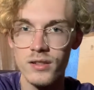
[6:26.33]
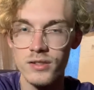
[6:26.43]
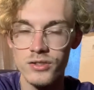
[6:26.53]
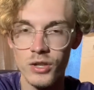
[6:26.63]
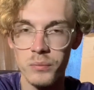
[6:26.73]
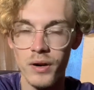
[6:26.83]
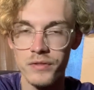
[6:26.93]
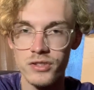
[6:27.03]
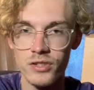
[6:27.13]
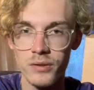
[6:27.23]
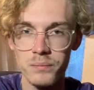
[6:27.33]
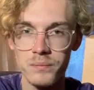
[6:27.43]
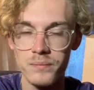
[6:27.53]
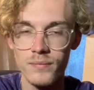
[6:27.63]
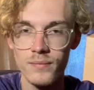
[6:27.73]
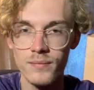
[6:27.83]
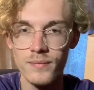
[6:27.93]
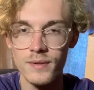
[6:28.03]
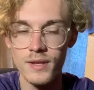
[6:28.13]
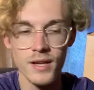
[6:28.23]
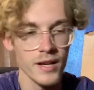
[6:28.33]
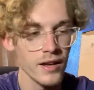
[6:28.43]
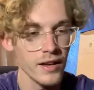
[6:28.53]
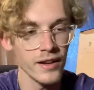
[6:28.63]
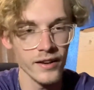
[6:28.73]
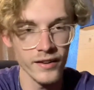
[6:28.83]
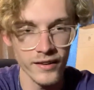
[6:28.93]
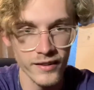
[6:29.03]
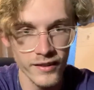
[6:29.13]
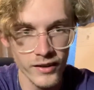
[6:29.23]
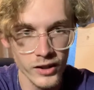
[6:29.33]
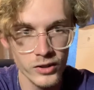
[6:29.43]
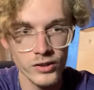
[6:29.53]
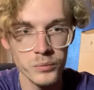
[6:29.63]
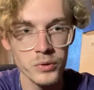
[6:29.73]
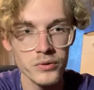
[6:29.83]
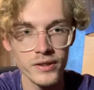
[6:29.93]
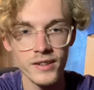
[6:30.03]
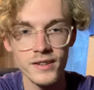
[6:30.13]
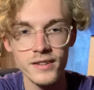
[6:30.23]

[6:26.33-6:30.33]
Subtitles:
jump off the ship. And earlier in the movie,